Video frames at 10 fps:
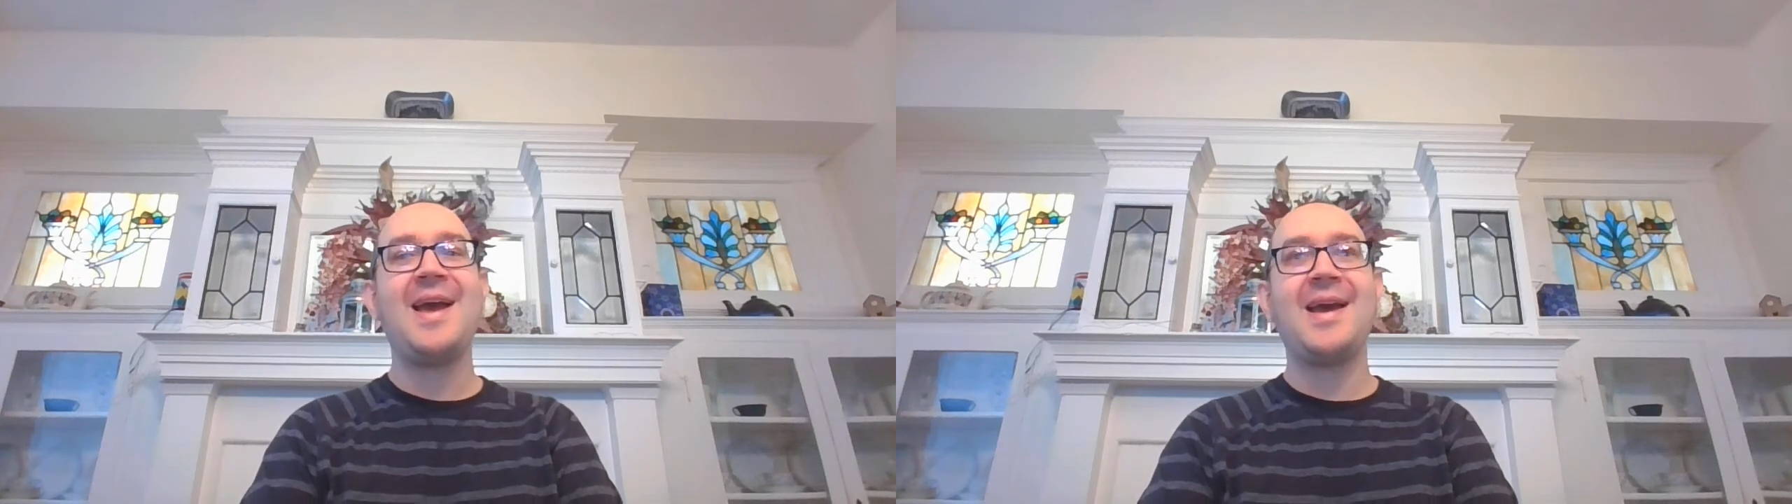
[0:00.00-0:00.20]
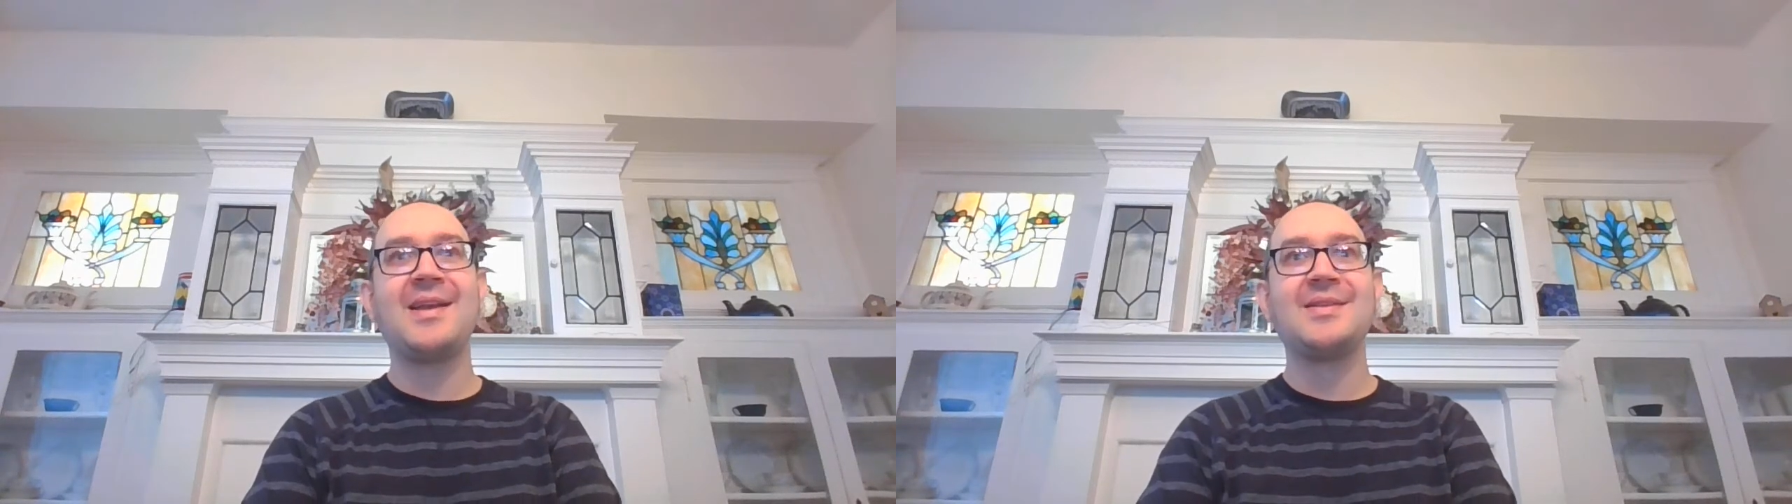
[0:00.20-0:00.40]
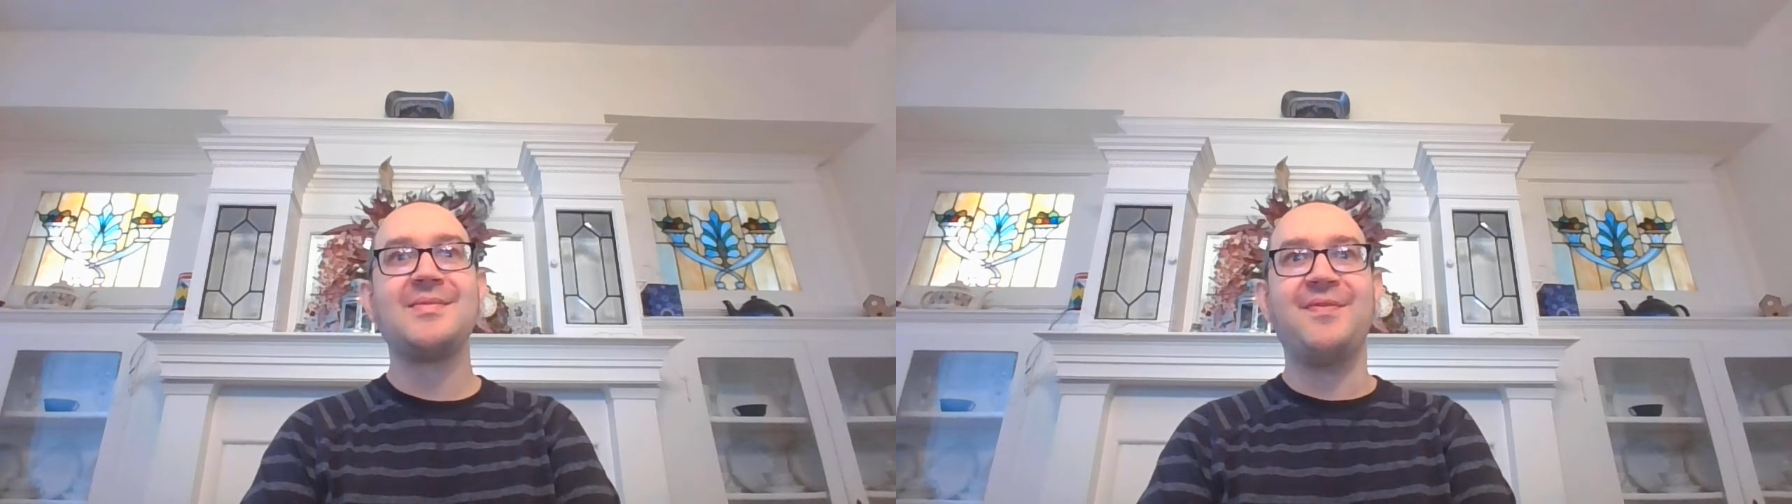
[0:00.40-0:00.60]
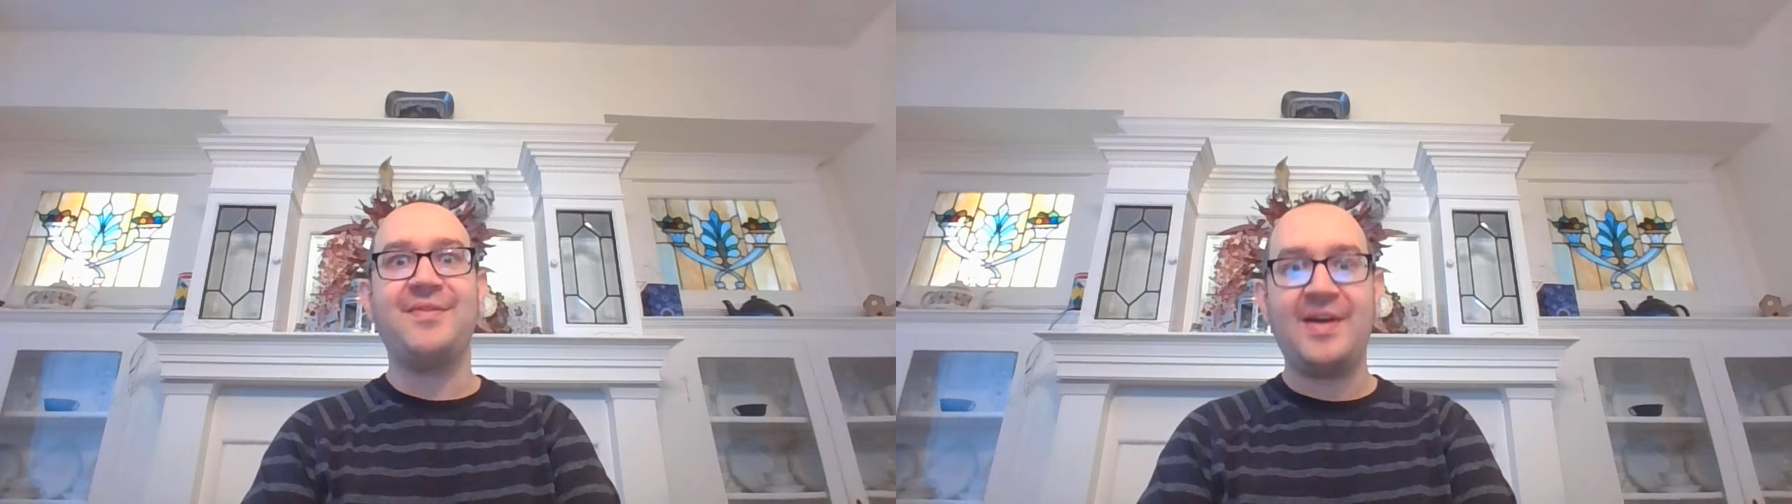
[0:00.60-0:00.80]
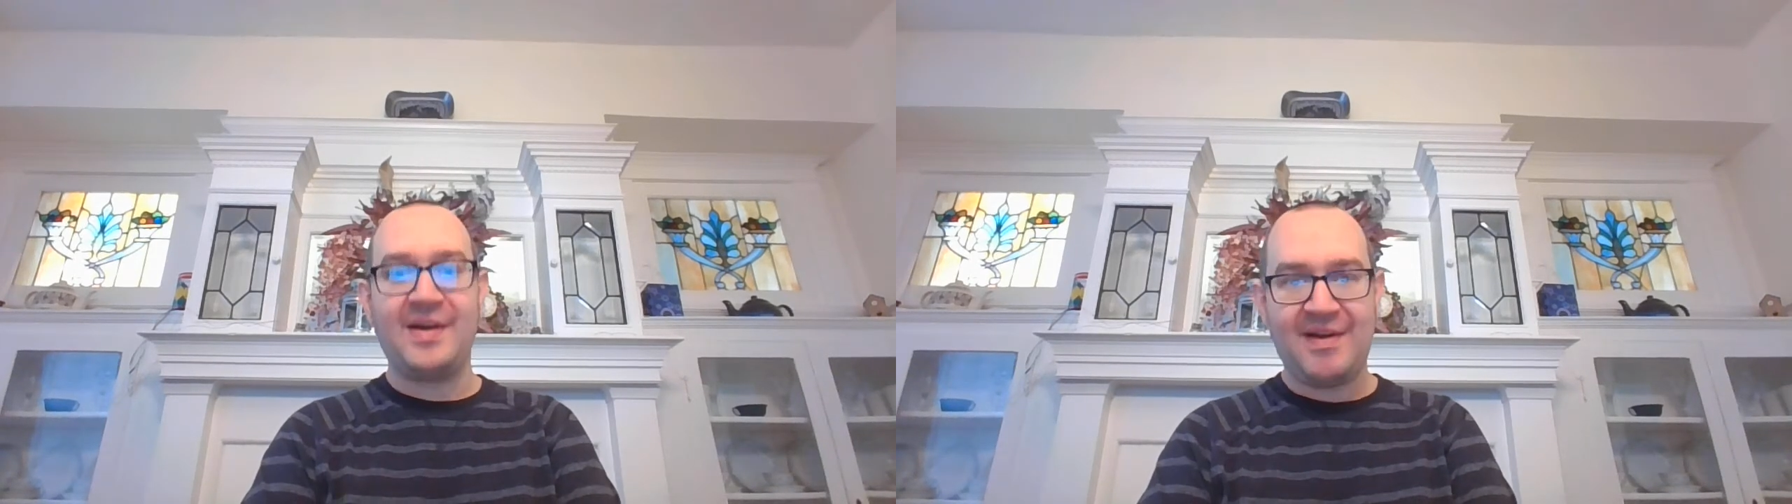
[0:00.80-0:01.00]
and
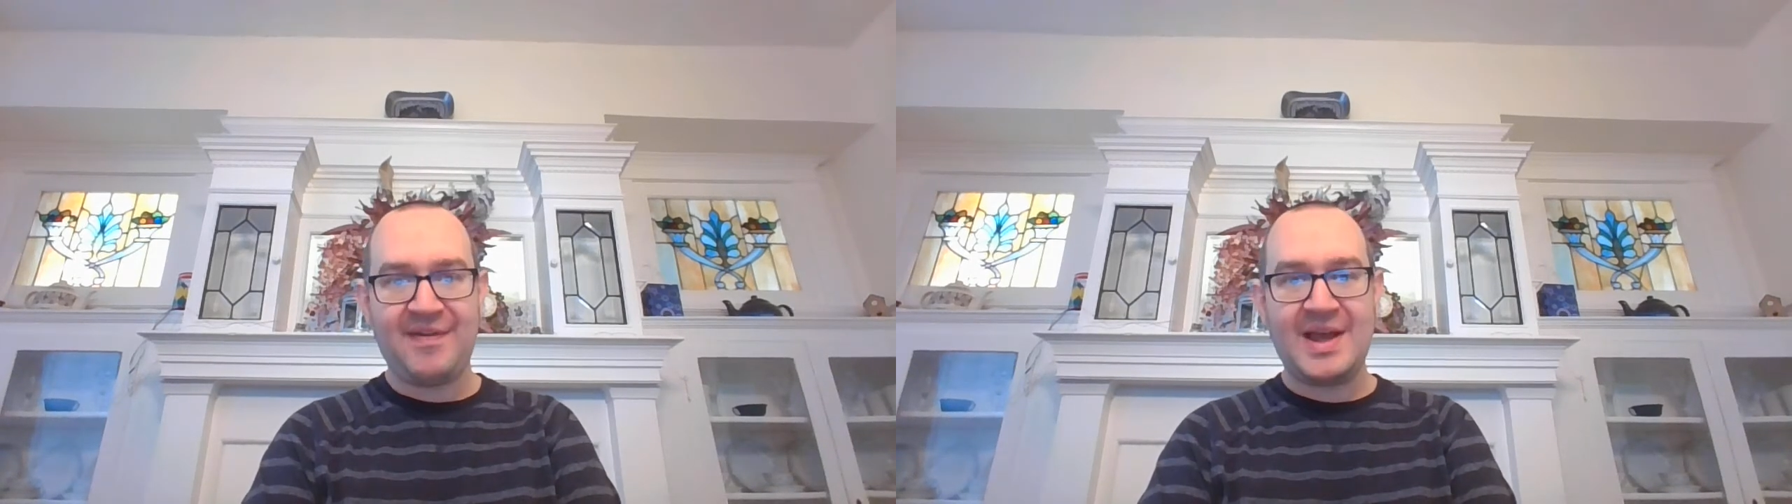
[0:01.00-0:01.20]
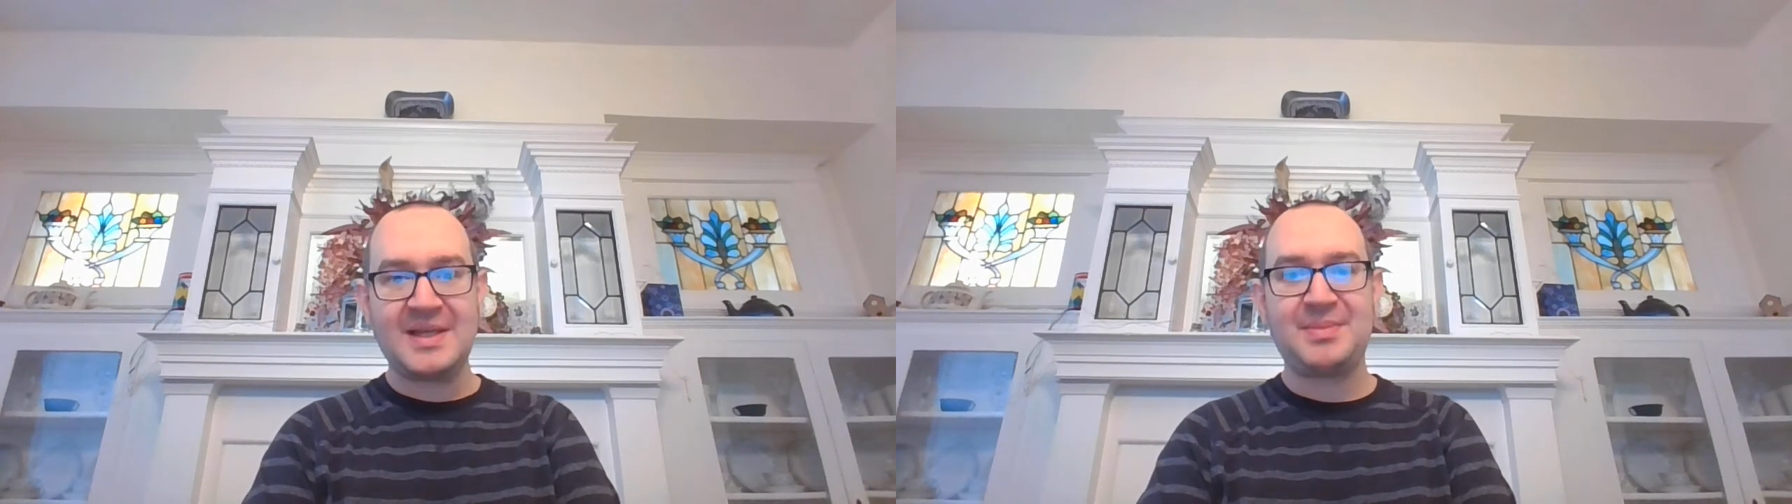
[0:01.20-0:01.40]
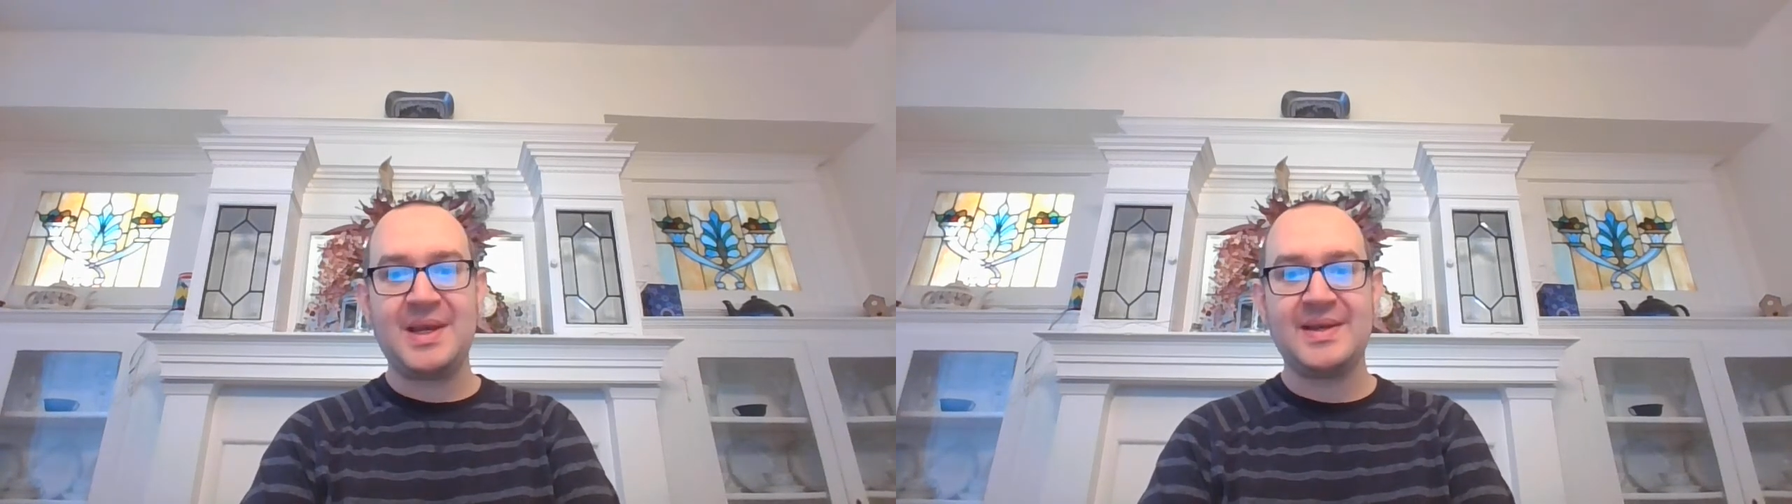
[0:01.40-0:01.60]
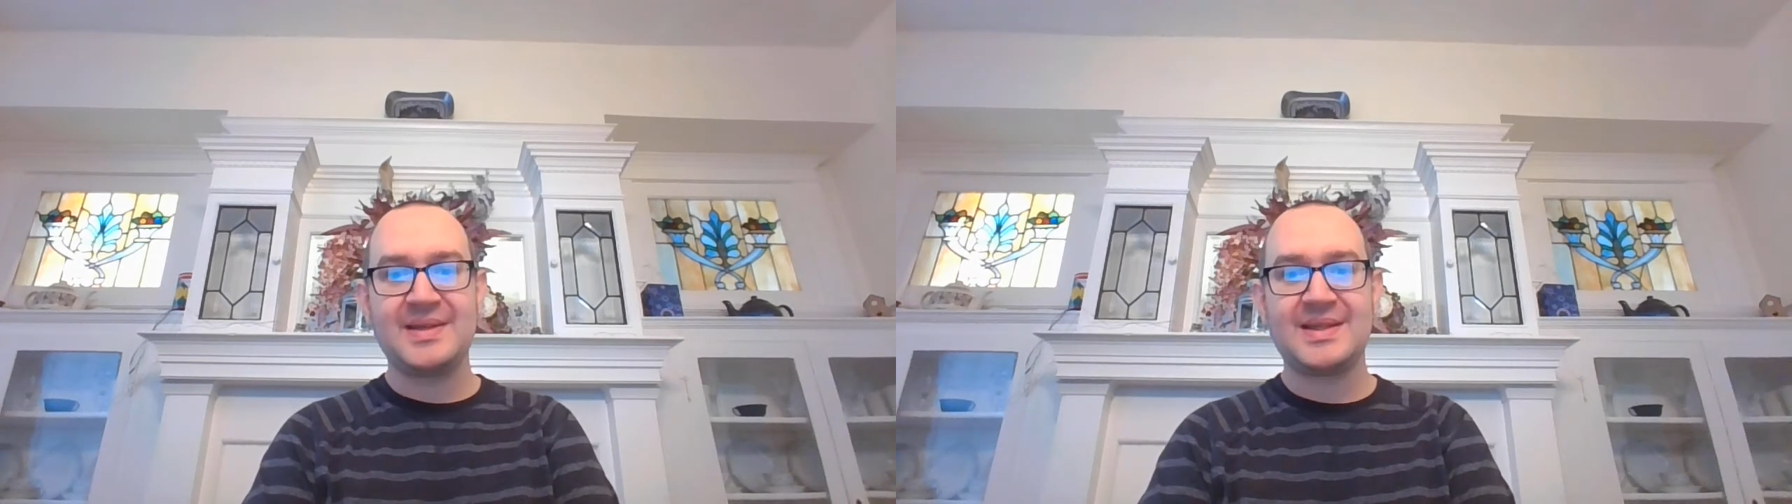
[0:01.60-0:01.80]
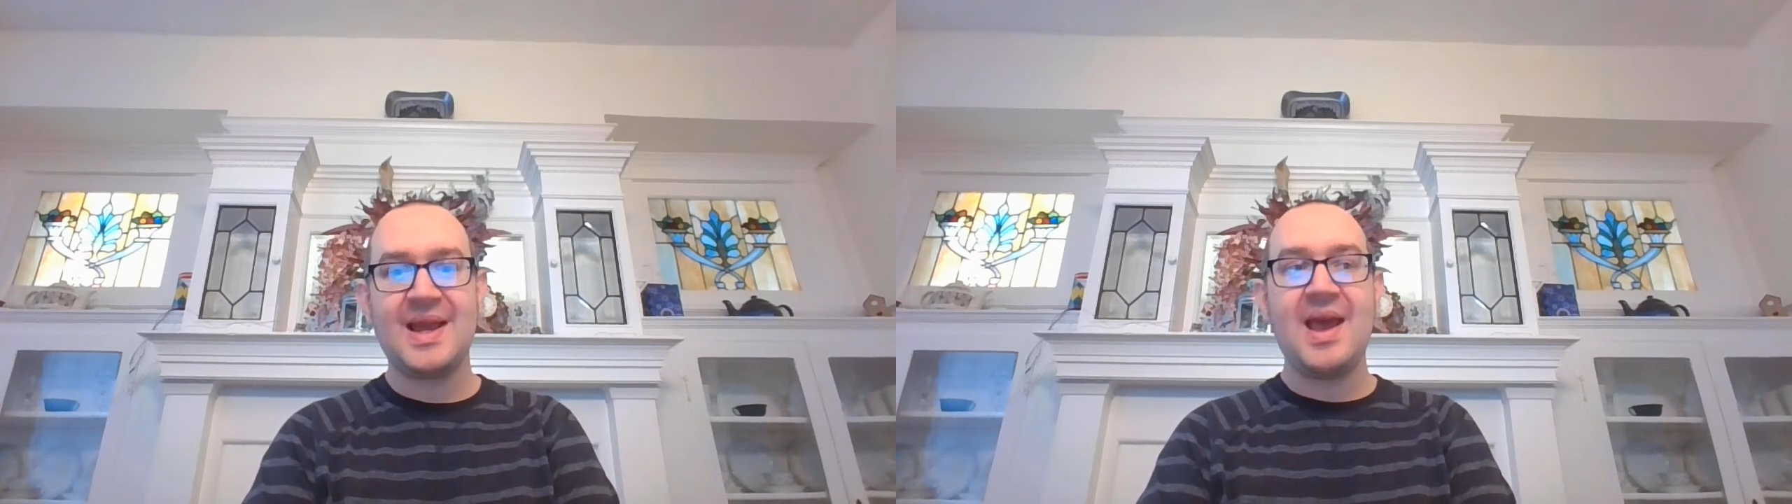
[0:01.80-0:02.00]
very fast
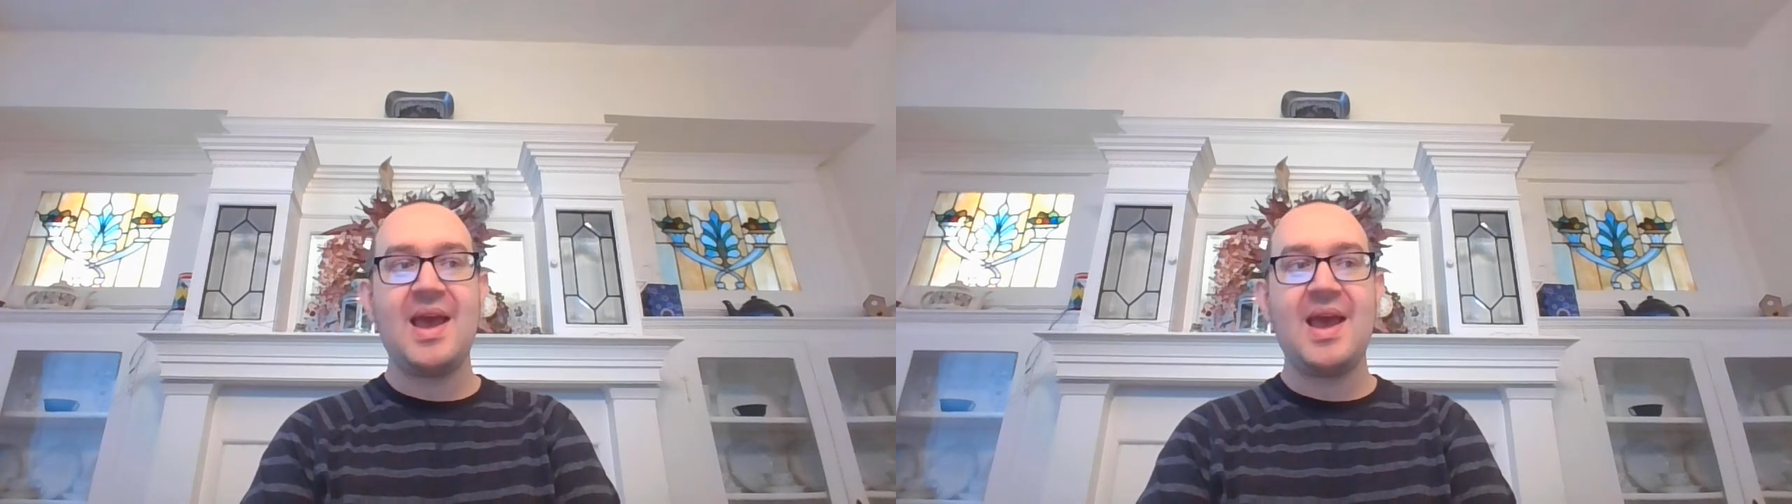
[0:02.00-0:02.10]
paced